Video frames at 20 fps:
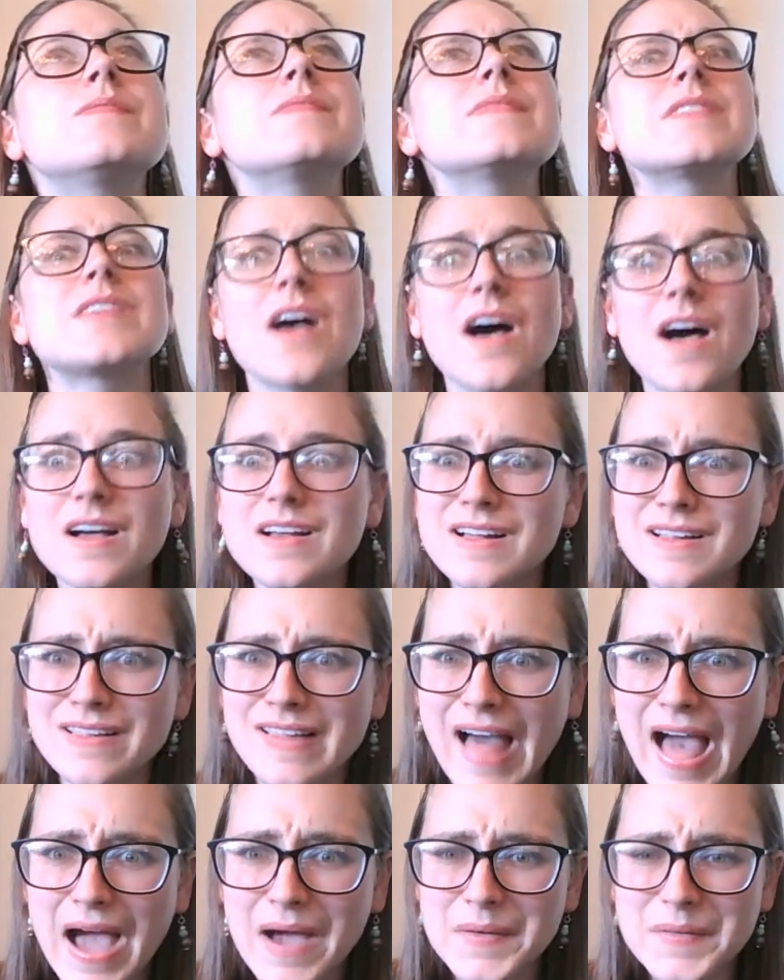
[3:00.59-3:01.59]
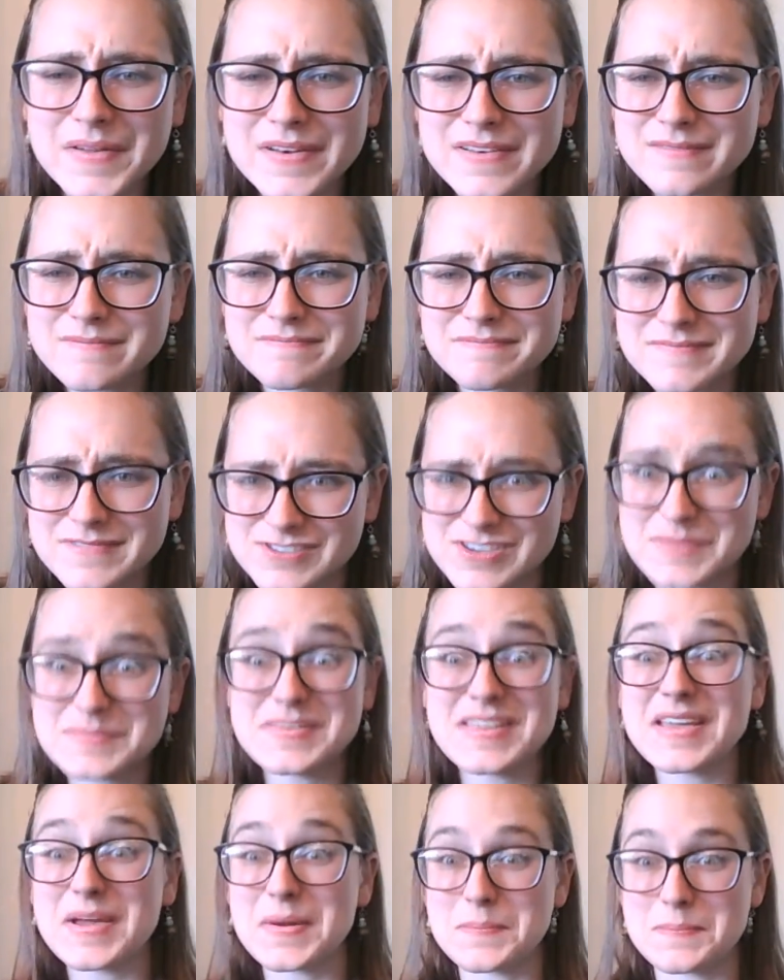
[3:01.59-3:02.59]
saw a cloud shaped
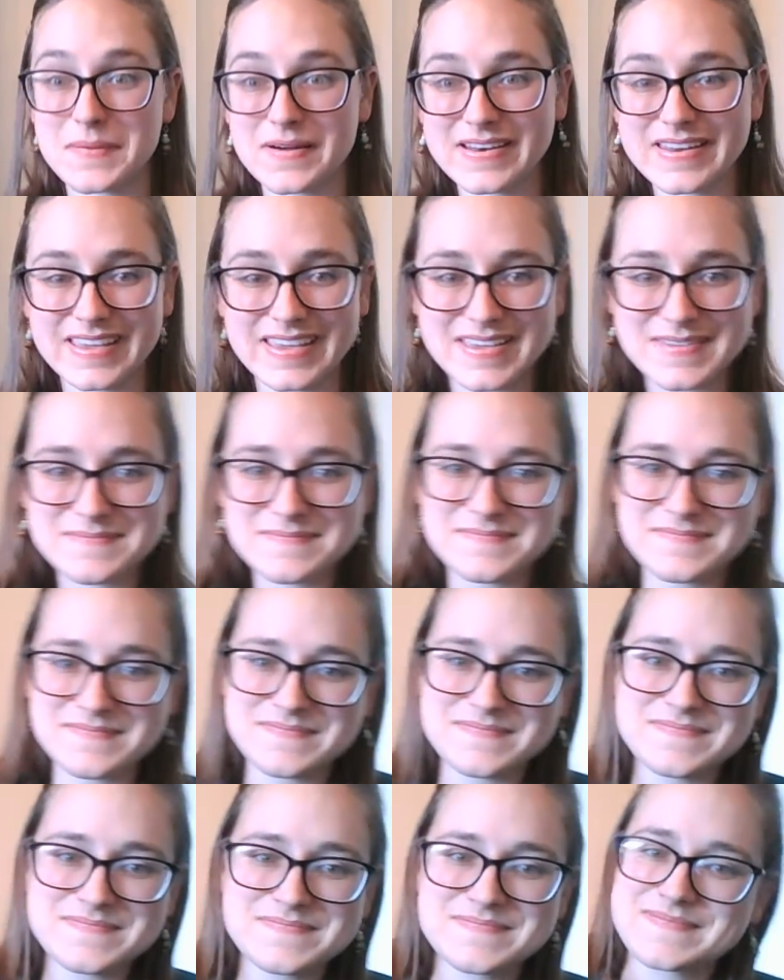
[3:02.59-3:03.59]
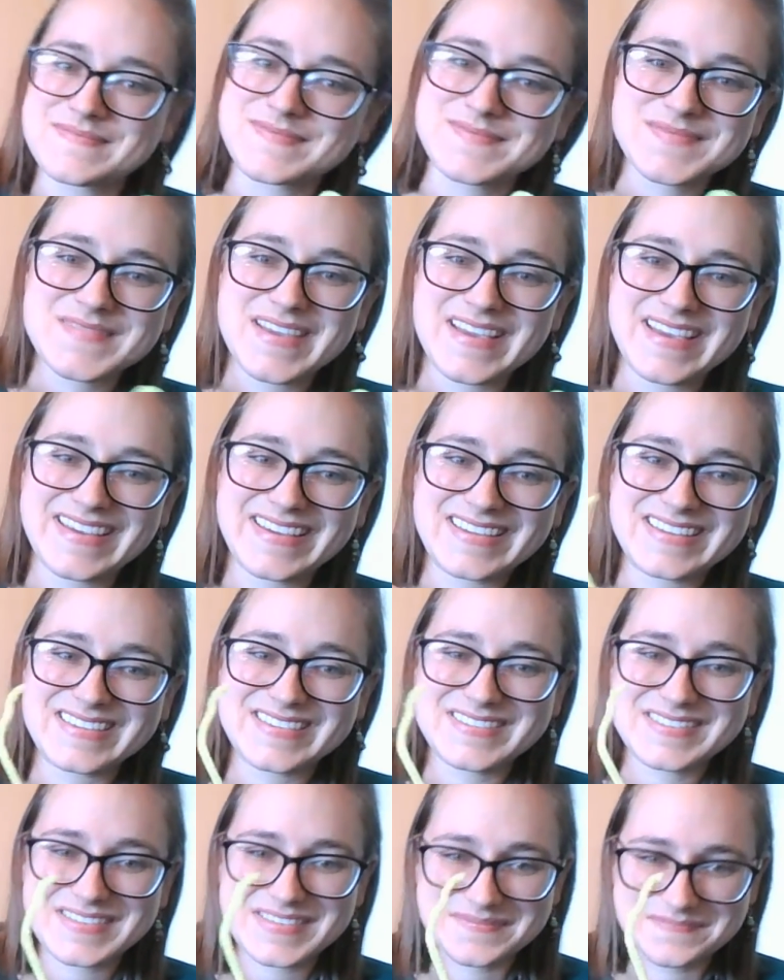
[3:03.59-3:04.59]
like a bunny,
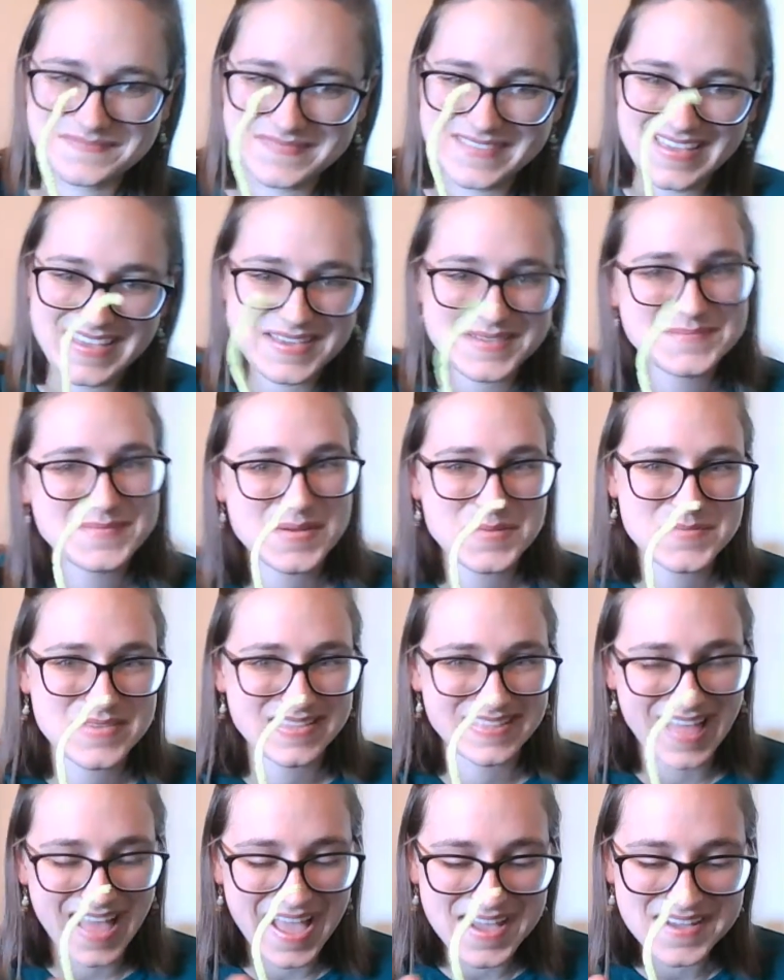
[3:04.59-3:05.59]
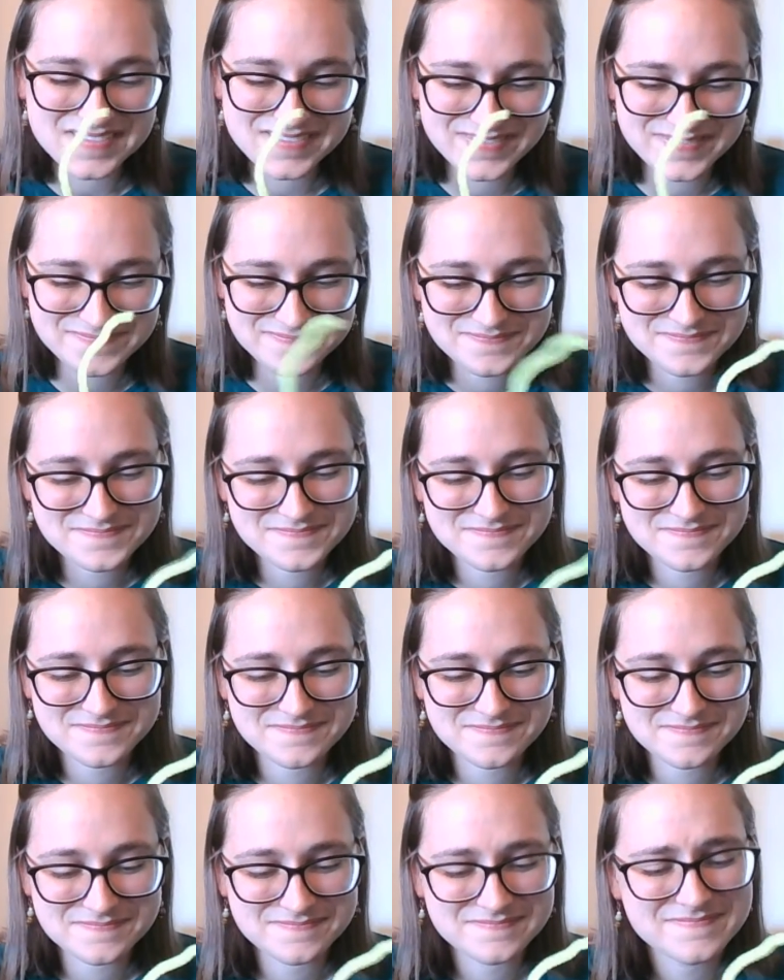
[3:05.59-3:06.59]
and it made me laugh.
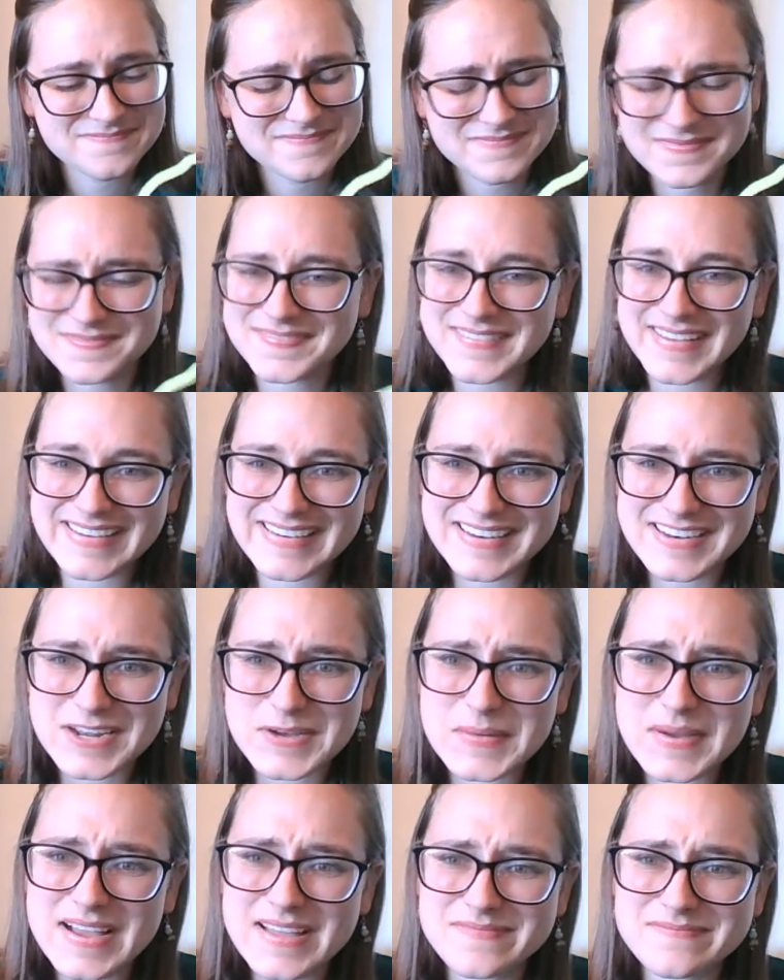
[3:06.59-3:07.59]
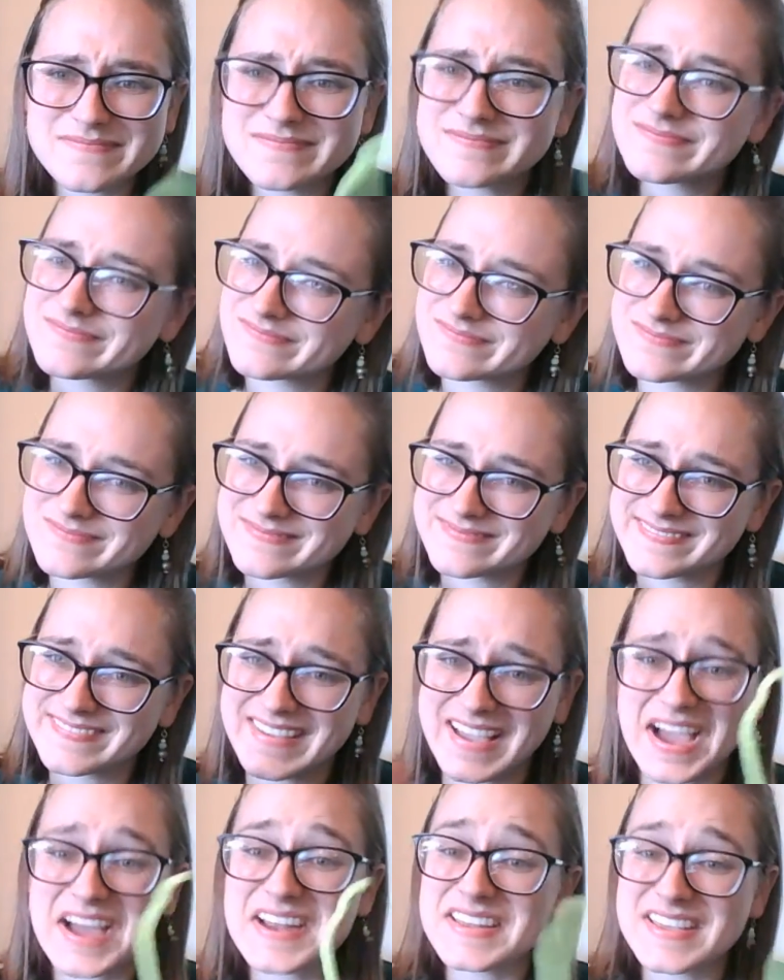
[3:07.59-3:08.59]
And you know what?
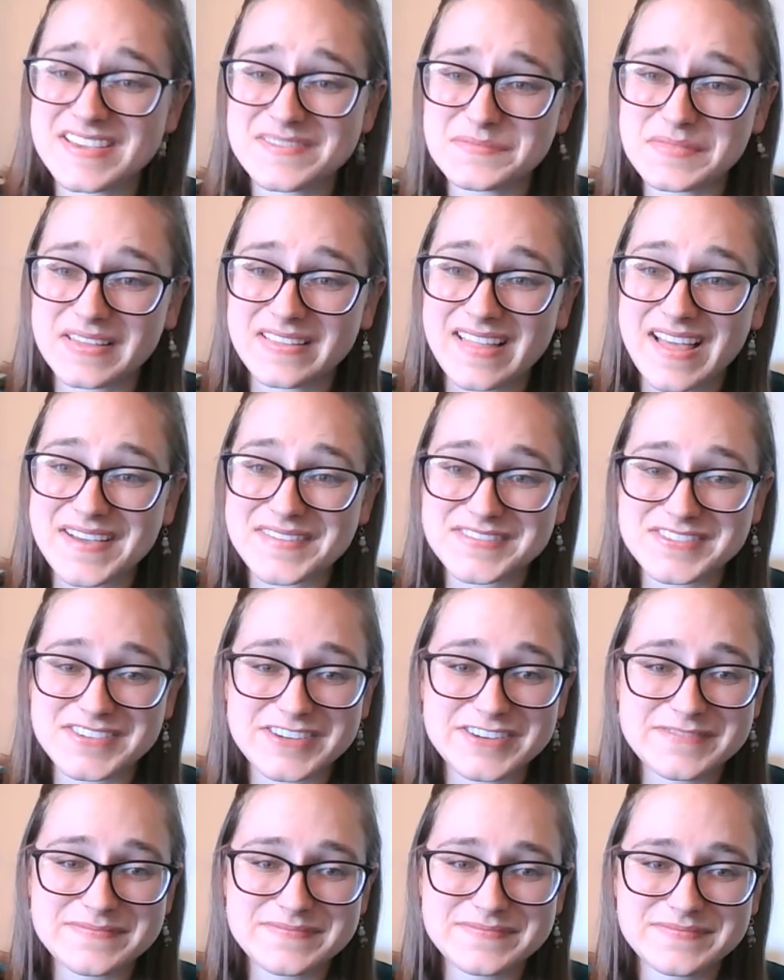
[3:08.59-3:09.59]
God gave me laughter.